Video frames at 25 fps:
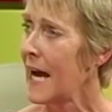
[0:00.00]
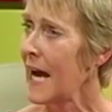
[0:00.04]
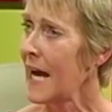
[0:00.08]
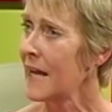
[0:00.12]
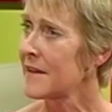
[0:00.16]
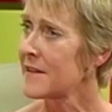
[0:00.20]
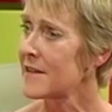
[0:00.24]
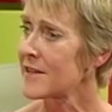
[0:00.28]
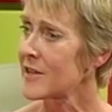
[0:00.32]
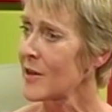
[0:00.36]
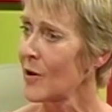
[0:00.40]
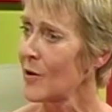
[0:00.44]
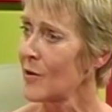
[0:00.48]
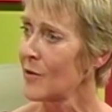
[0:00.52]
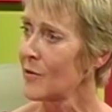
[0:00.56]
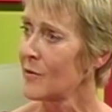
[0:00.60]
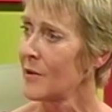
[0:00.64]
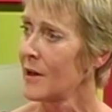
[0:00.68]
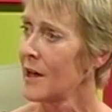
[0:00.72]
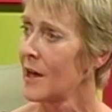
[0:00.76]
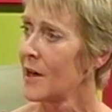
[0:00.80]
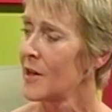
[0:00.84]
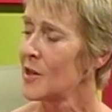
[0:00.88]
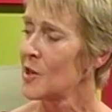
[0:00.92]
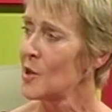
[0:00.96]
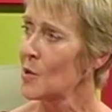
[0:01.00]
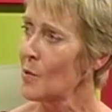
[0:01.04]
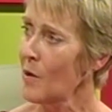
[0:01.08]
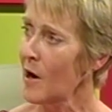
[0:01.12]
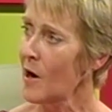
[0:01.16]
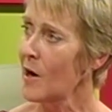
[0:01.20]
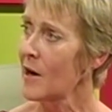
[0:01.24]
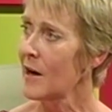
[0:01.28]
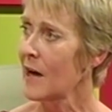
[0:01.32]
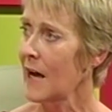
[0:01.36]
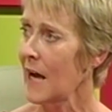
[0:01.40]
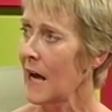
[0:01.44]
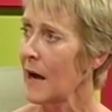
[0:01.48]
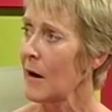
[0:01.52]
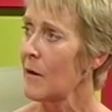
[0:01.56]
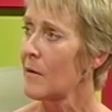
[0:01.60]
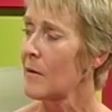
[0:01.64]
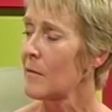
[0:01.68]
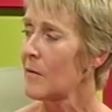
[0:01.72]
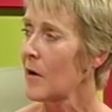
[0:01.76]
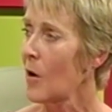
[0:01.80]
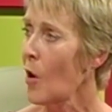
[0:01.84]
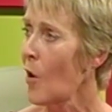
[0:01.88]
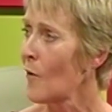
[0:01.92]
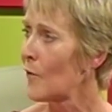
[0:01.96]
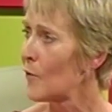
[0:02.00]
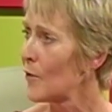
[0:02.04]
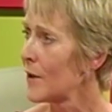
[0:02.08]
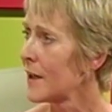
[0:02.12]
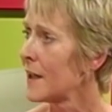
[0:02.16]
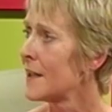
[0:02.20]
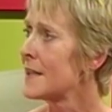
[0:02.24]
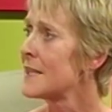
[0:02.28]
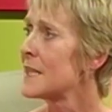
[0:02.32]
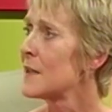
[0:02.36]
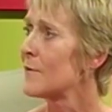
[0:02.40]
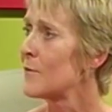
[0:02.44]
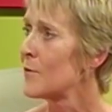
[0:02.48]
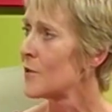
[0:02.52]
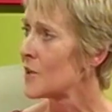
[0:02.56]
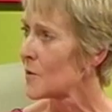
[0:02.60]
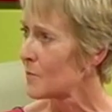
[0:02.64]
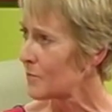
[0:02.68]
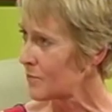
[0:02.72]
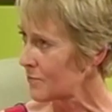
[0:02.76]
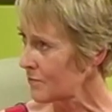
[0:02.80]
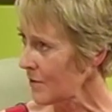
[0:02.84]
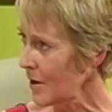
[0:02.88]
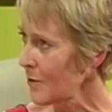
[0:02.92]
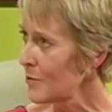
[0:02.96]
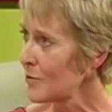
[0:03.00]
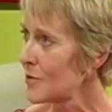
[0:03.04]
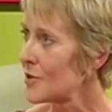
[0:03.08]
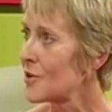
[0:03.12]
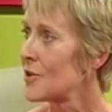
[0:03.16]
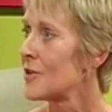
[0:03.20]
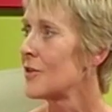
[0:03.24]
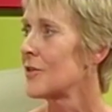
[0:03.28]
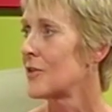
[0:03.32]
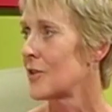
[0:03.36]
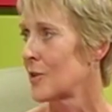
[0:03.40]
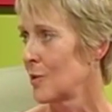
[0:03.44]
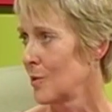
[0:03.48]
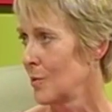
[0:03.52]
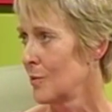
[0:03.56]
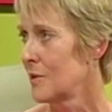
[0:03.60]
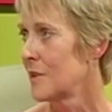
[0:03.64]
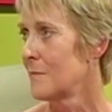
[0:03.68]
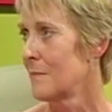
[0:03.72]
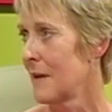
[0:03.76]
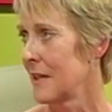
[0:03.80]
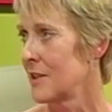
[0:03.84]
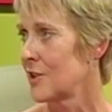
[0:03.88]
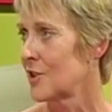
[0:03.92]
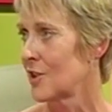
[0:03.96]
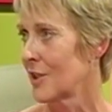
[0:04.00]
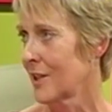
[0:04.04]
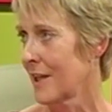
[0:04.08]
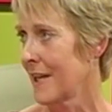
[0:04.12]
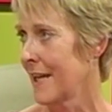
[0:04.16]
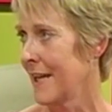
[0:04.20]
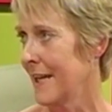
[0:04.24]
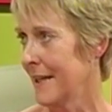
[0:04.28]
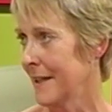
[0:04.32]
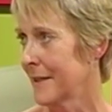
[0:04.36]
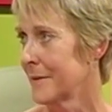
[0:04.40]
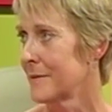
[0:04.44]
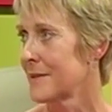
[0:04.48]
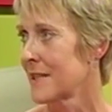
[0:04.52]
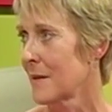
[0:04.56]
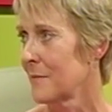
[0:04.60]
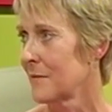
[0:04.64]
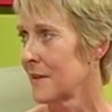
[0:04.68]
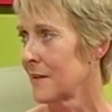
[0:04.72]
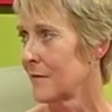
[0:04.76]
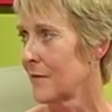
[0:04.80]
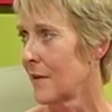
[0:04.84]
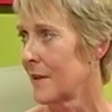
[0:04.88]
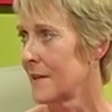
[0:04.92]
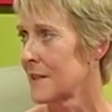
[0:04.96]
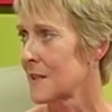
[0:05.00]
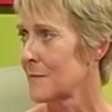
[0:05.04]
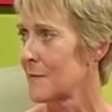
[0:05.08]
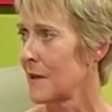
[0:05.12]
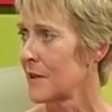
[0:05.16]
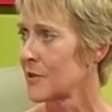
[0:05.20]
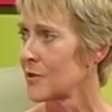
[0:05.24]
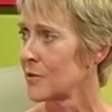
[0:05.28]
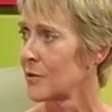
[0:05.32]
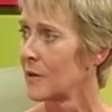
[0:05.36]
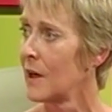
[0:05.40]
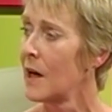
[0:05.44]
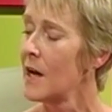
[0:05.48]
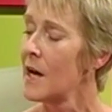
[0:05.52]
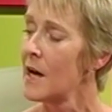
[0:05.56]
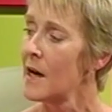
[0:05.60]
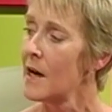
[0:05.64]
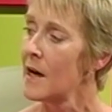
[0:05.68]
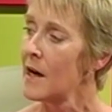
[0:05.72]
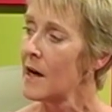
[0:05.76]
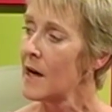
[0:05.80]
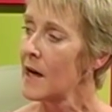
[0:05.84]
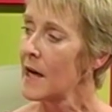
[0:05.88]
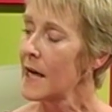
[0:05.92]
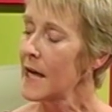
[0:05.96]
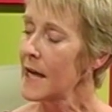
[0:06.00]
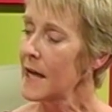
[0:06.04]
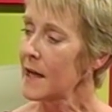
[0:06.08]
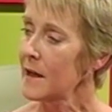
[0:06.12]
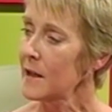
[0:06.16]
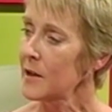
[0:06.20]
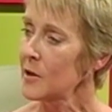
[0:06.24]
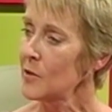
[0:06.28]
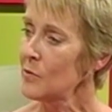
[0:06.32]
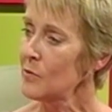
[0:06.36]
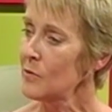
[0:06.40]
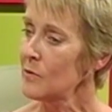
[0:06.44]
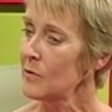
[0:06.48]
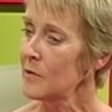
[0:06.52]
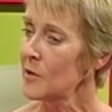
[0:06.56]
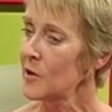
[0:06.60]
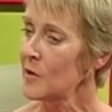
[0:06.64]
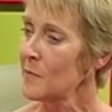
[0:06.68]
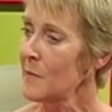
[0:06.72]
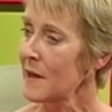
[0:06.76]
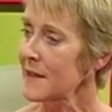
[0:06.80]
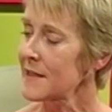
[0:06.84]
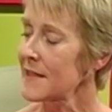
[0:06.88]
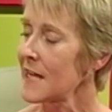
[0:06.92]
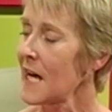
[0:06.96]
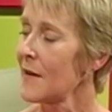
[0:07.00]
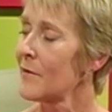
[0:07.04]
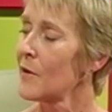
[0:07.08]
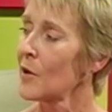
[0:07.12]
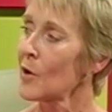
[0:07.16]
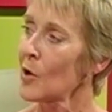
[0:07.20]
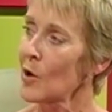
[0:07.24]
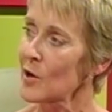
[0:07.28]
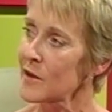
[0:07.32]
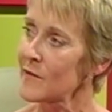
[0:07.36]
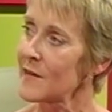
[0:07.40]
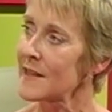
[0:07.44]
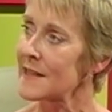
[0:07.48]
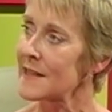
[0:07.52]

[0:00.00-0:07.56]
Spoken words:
And so you are offering a different approach to dementia care, something very special. You must have a lot of